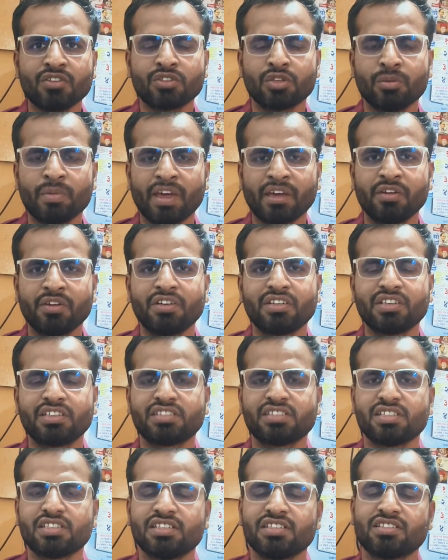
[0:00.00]
So manual
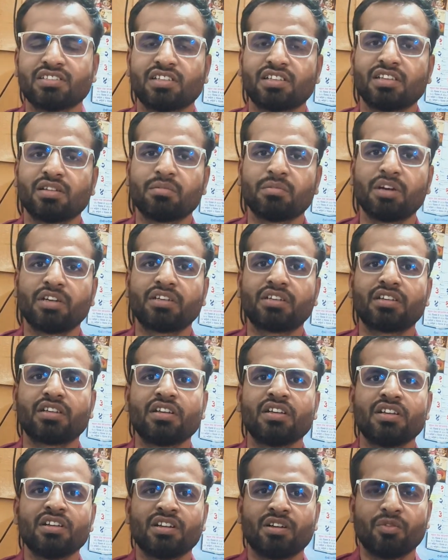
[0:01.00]
testing is nothing but
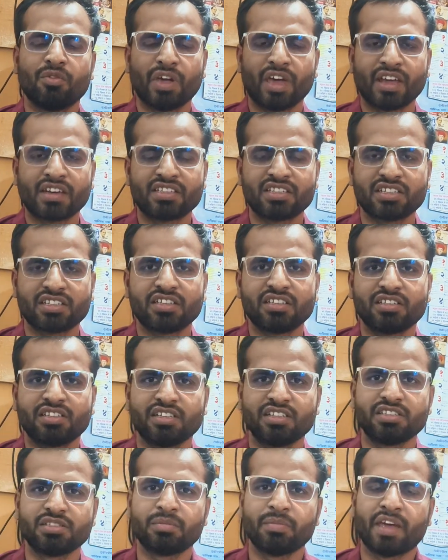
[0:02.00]
we are checking
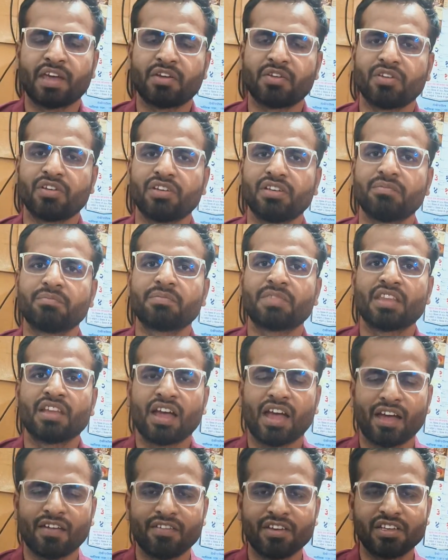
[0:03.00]
things manually.
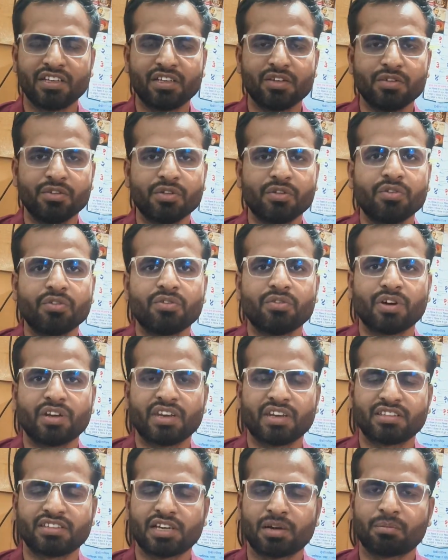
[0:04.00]
I will give you
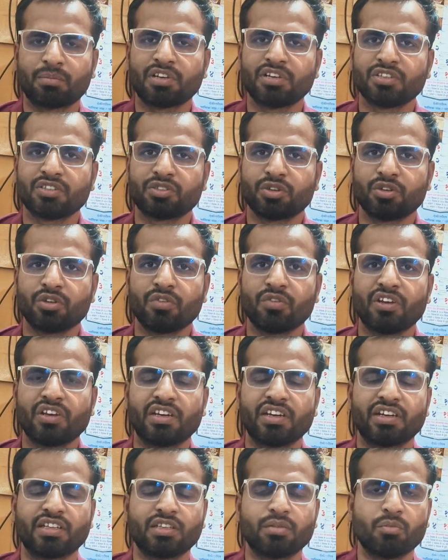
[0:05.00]
one example so you
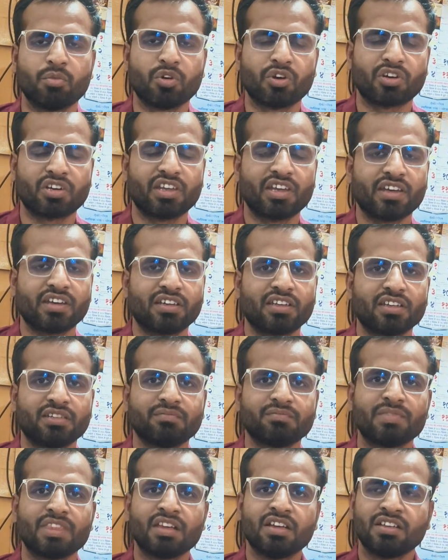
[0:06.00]
will get the more clarity.
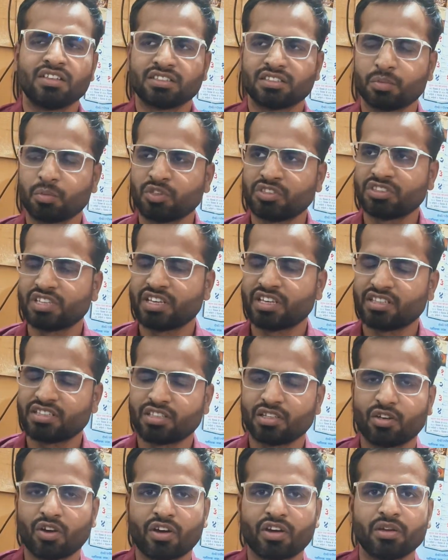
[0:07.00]
Suppose there
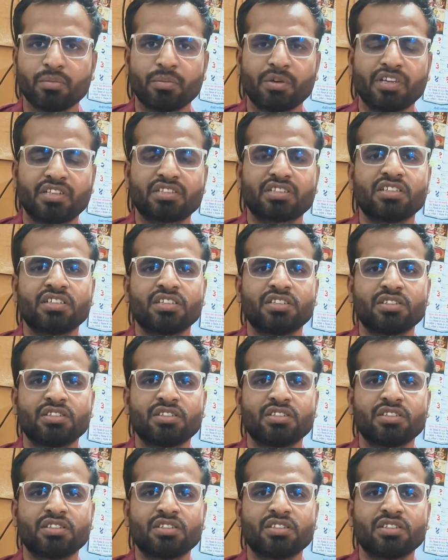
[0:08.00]
is a login page.